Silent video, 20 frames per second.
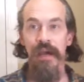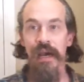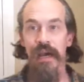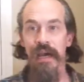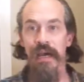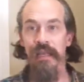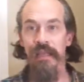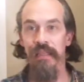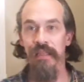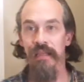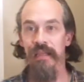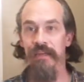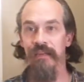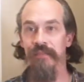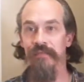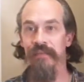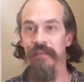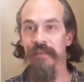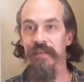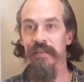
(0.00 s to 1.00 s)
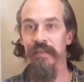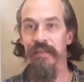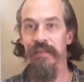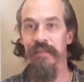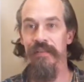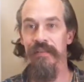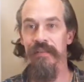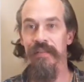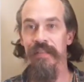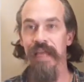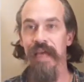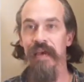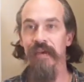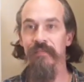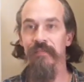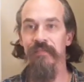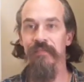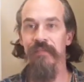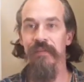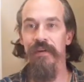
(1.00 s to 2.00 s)
I love the
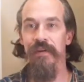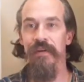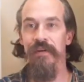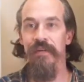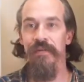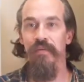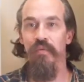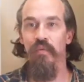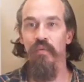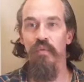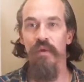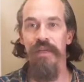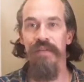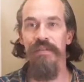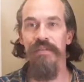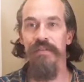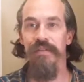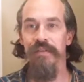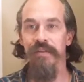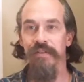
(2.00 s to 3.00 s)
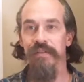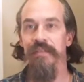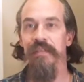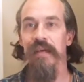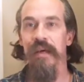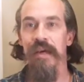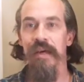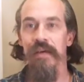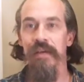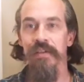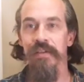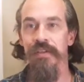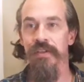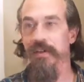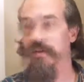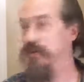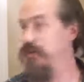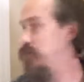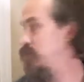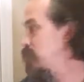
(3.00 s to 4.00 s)
snap front Western style
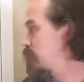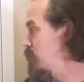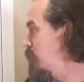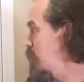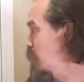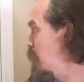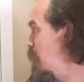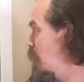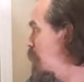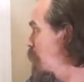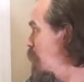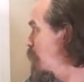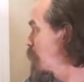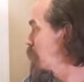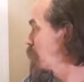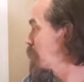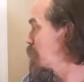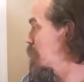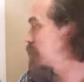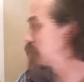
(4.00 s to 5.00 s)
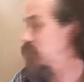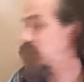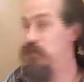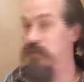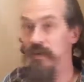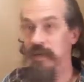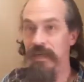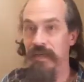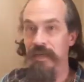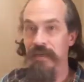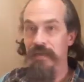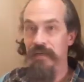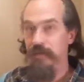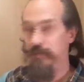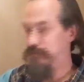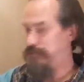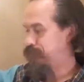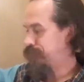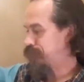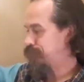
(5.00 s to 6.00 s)
shirts. This one
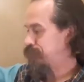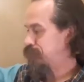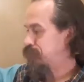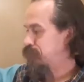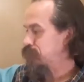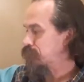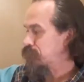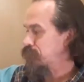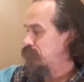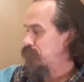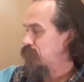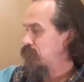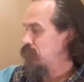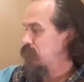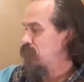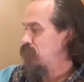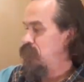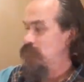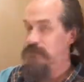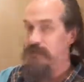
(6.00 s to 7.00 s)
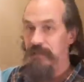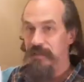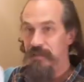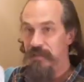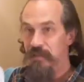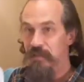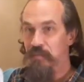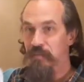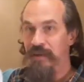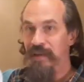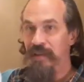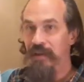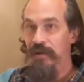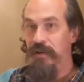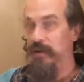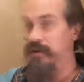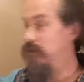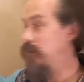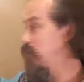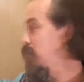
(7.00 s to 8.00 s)
here, Vintage
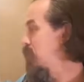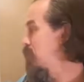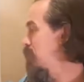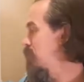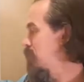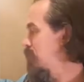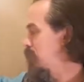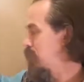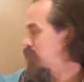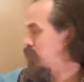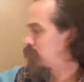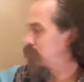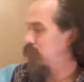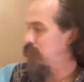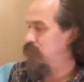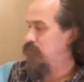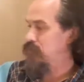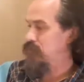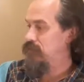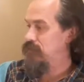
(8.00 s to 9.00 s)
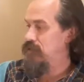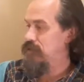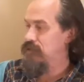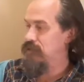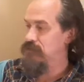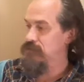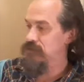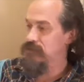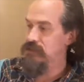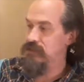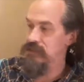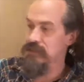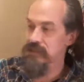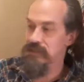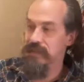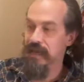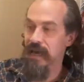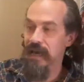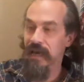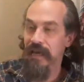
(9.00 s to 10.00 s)
Miller. Can't even see the
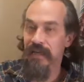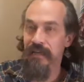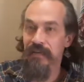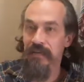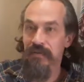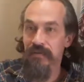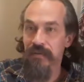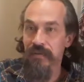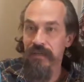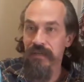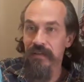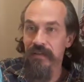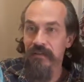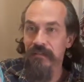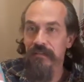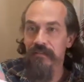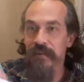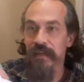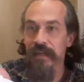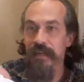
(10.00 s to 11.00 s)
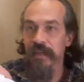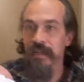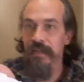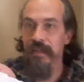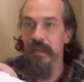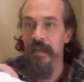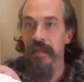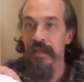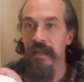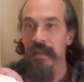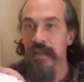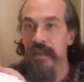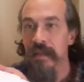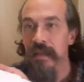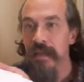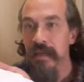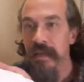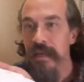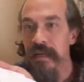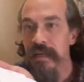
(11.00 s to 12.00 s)
tag. It's real faded,
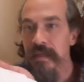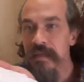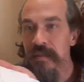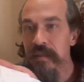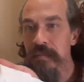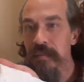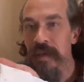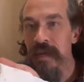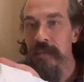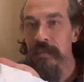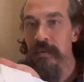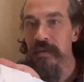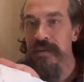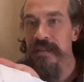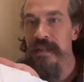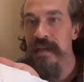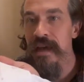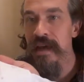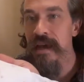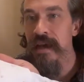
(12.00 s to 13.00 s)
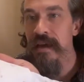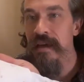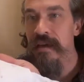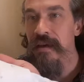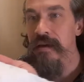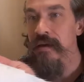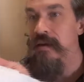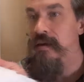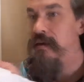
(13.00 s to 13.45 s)
and it's a paper tag,